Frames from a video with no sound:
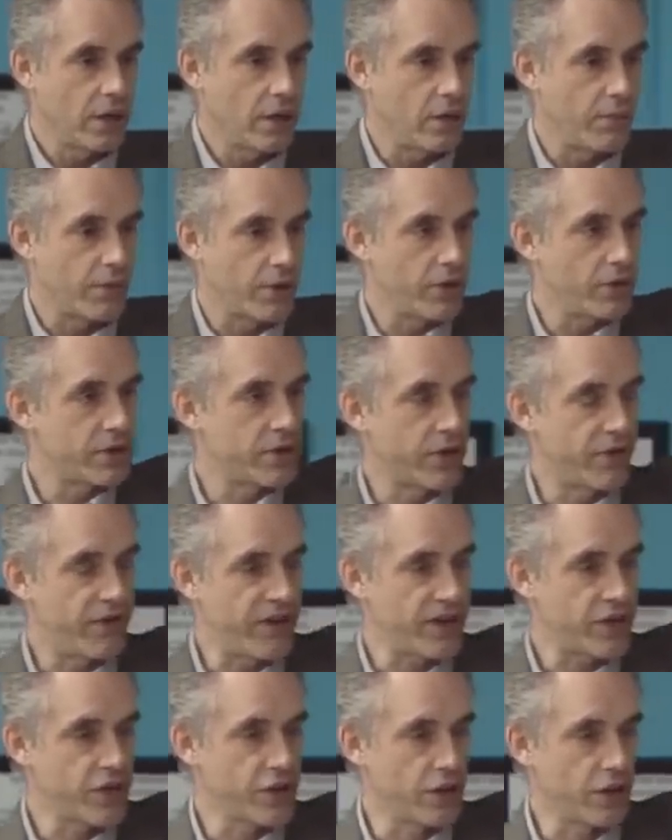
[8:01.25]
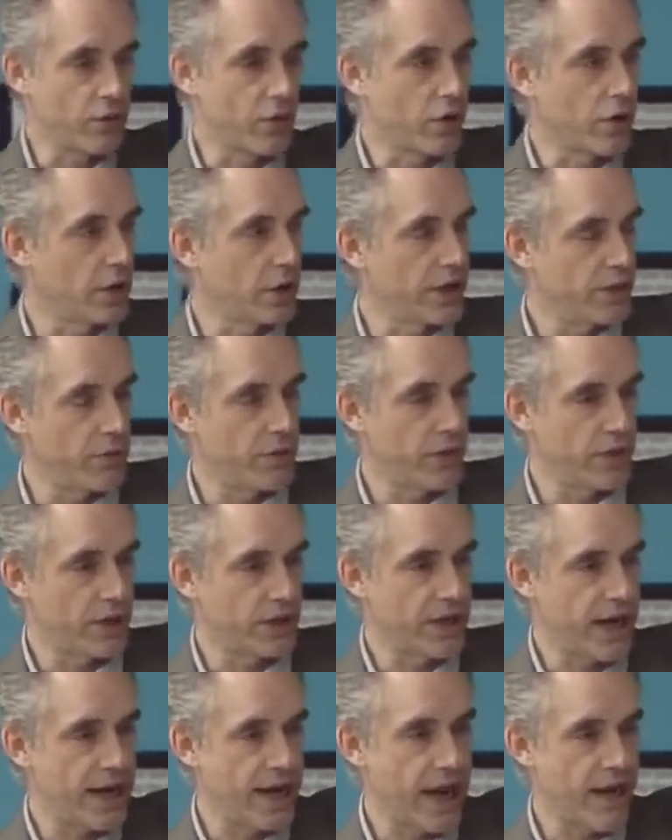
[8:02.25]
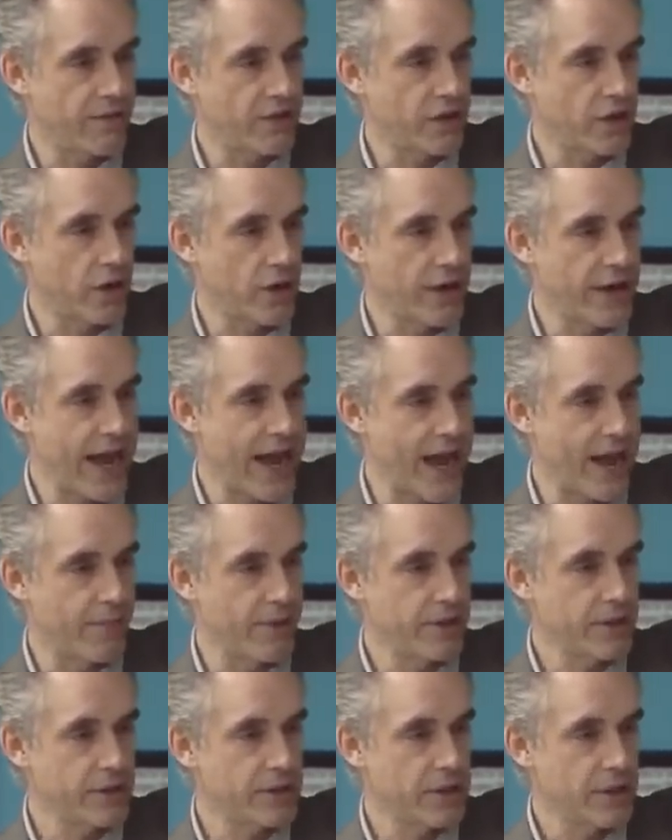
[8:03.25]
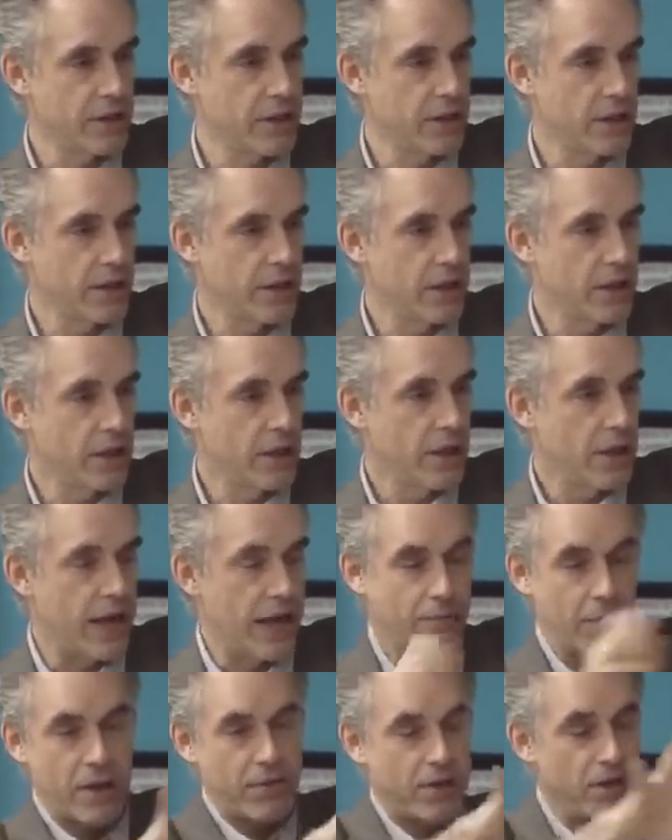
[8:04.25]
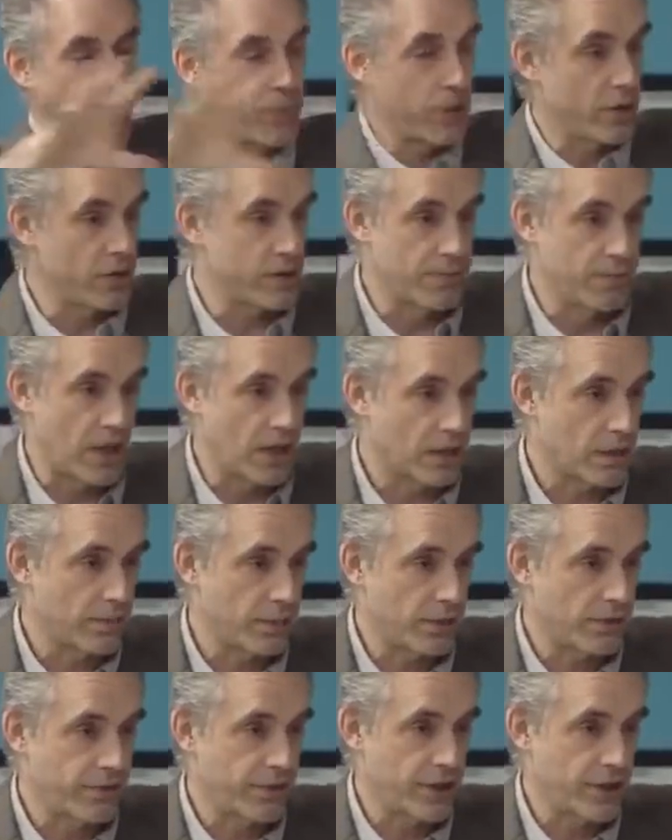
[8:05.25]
you produce a fictional world that avatar inhabits, and maybe you produce multiple